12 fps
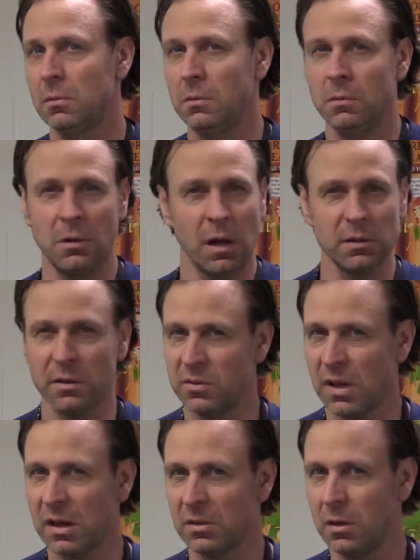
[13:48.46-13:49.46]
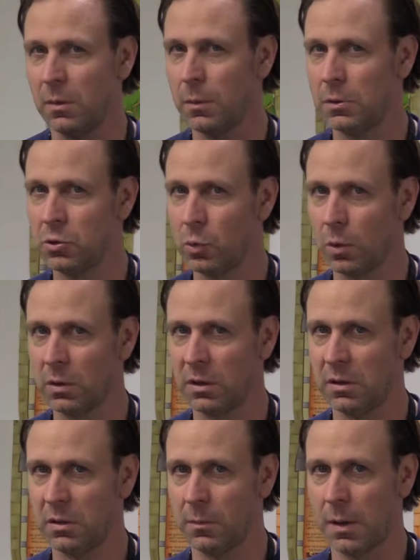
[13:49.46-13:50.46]
not exactly a
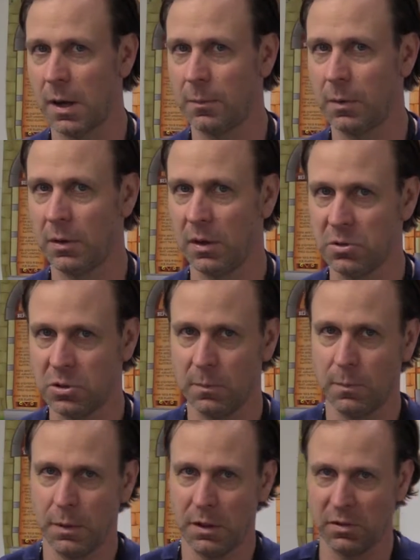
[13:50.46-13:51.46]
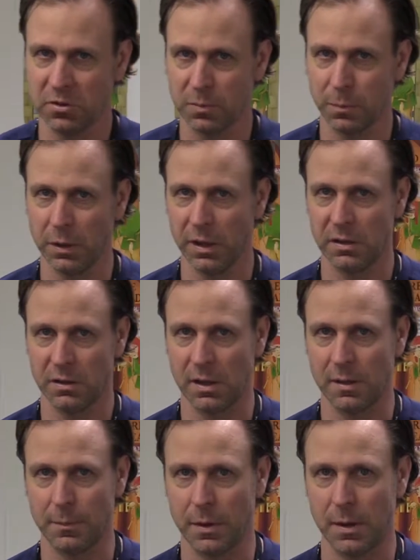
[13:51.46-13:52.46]
majority of the population, but a split in
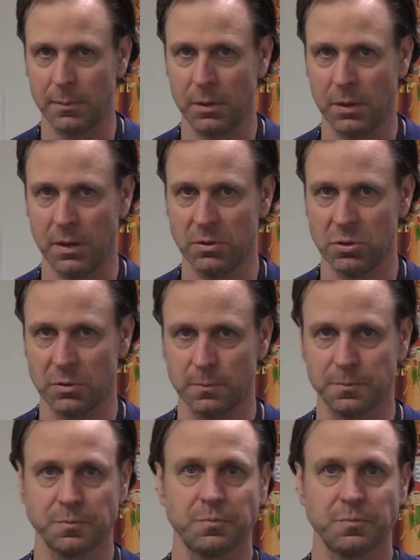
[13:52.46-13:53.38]
that population.